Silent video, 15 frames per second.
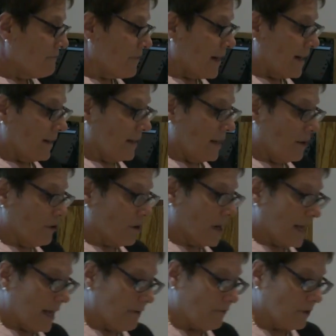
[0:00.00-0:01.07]
Finally, her
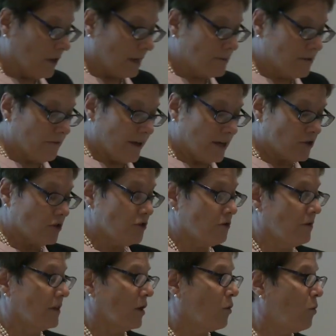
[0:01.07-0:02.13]
careful observation
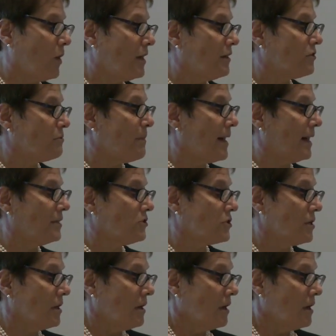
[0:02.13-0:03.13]
during the Quidditch match